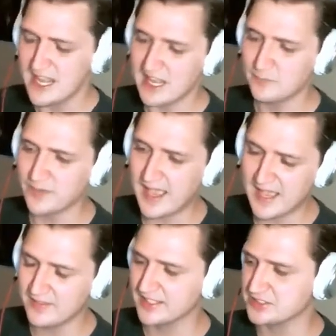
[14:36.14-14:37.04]
If we
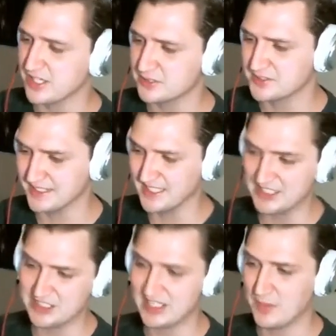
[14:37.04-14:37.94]
had like a Chandra's
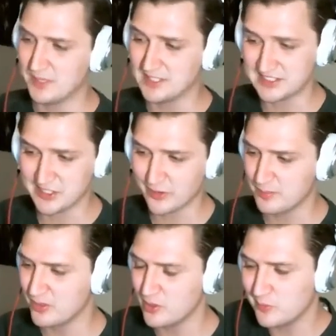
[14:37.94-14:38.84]
Ignition, I would consider it.
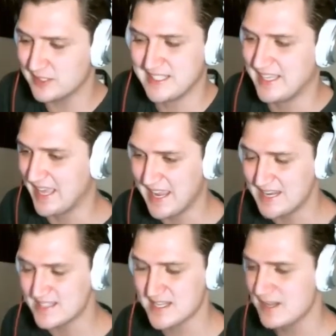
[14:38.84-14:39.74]
But you don't want to take
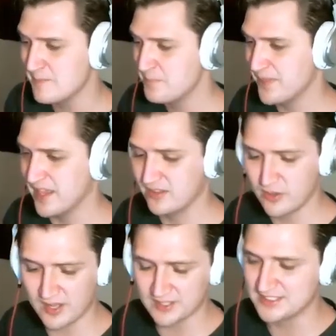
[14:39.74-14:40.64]
8 and go
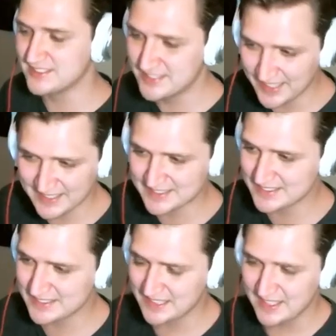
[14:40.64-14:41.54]
down to 6
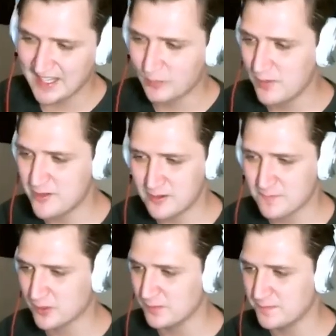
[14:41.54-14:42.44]
with an
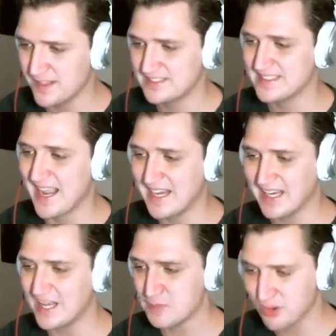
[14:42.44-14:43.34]
Inferno Fist and an
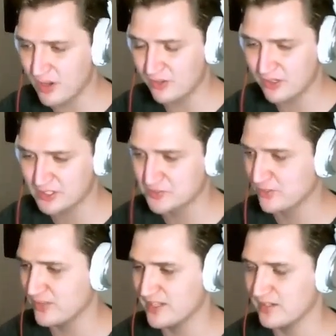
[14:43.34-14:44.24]
Ember Hauler. Because
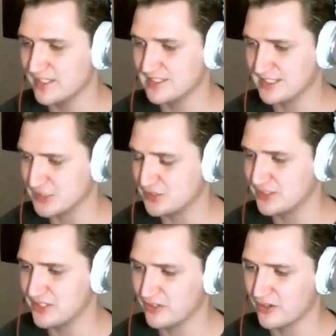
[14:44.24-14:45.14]
really, essentially,
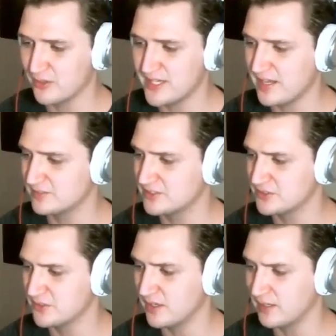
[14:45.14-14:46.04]
you're going down
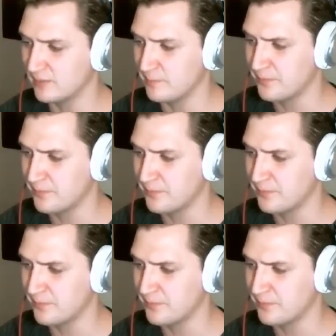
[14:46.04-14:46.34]
to